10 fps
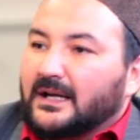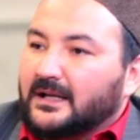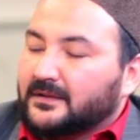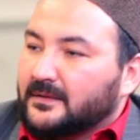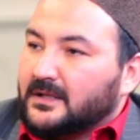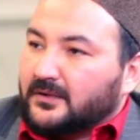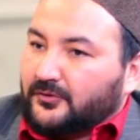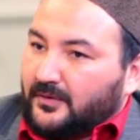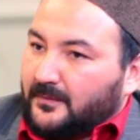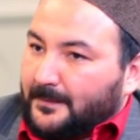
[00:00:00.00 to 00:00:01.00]
And
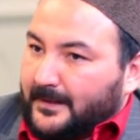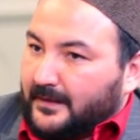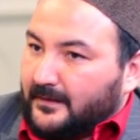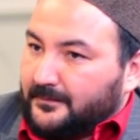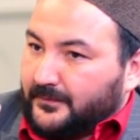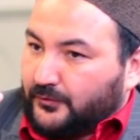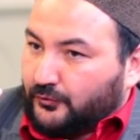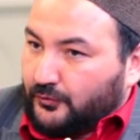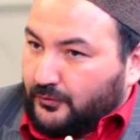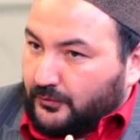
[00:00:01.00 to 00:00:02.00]
so um,
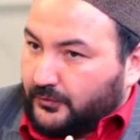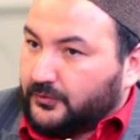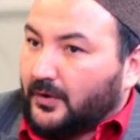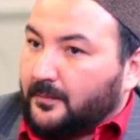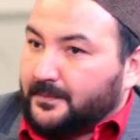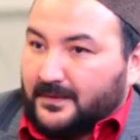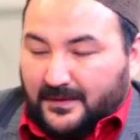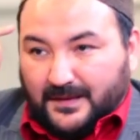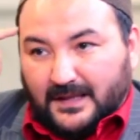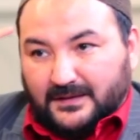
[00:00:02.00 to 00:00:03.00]
to stop
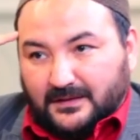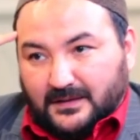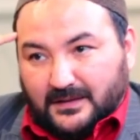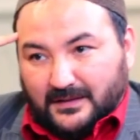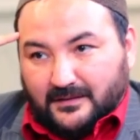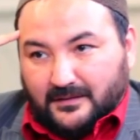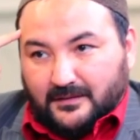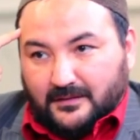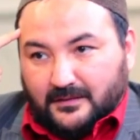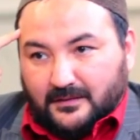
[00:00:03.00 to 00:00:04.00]
that uh,
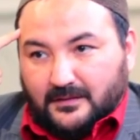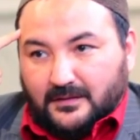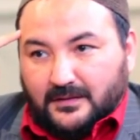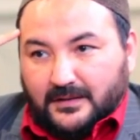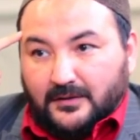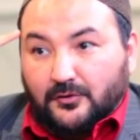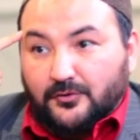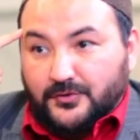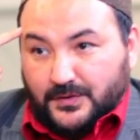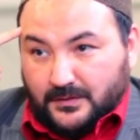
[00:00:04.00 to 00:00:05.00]
uh,
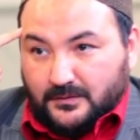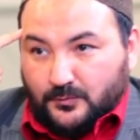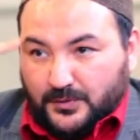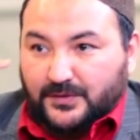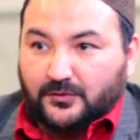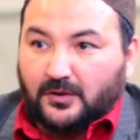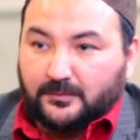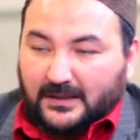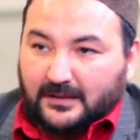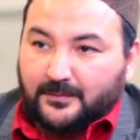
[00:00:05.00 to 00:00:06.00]
illusion, which mm -hmm. is mm-hmm.
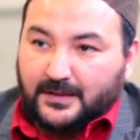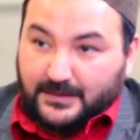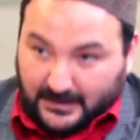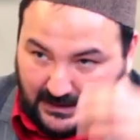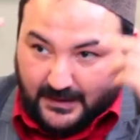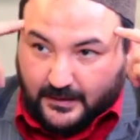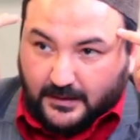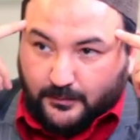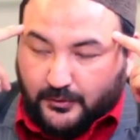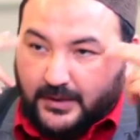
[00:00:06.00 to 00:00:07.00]
called black magic, in
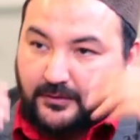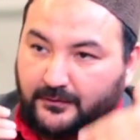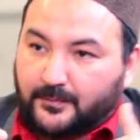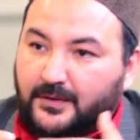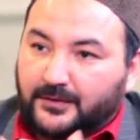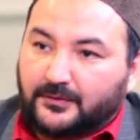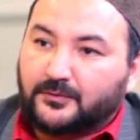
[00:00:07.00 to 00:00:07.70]
the brain of a person